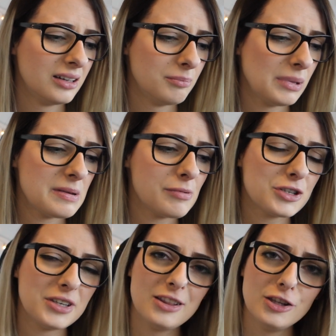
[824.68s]
Maybe
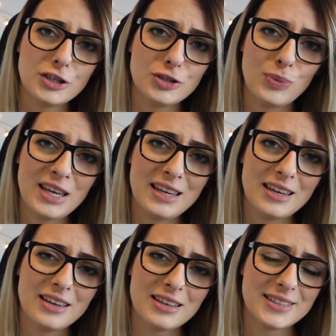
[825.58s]
because it looks
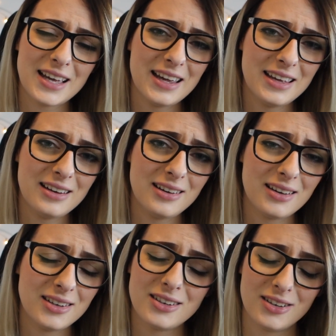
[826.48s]
weak? Is that it?
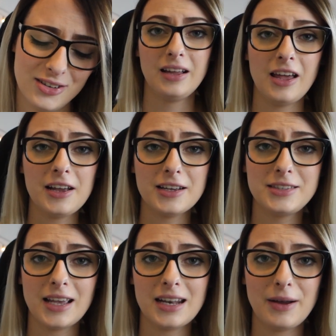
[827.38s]
I don't know. Like I
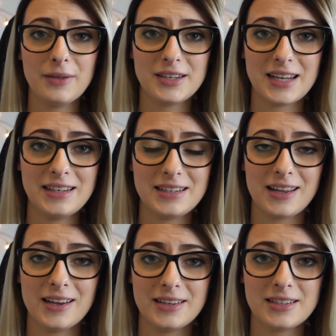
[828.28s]
said about the
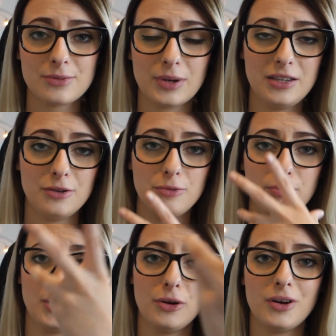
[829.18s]
dandelions, when you
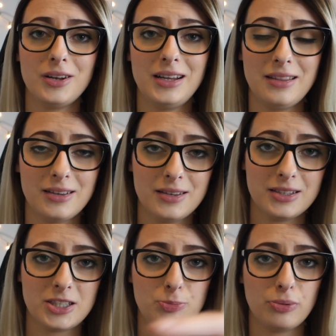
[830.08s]
blow on it,
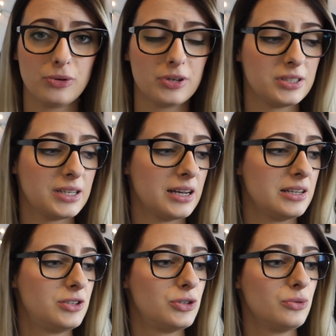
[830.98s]
the spores get
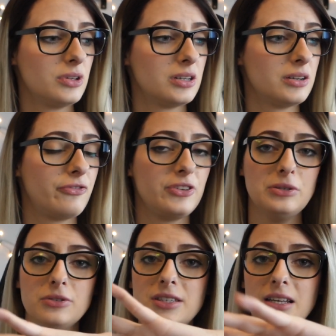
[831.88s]
into the
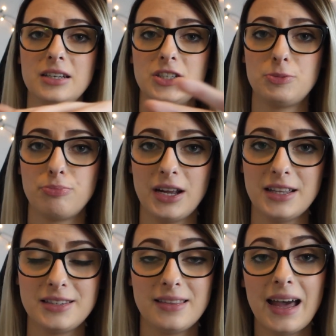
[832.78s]
fields and it
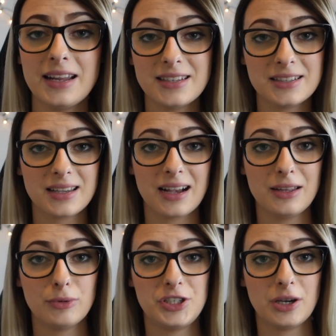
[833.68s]
spreads. That is
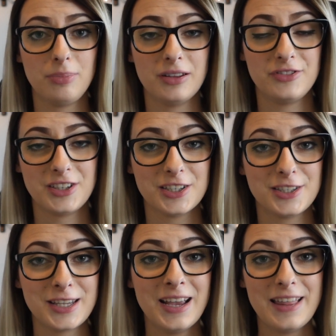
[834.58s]
exactly what Jumpluff
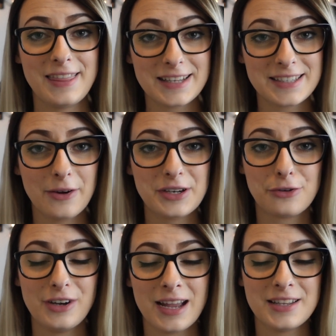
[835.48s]
does. That's how it
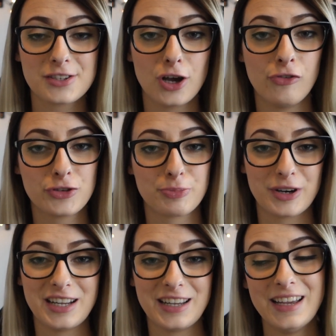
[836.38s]
creates
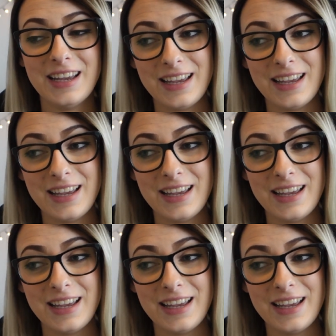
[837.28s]
offspring.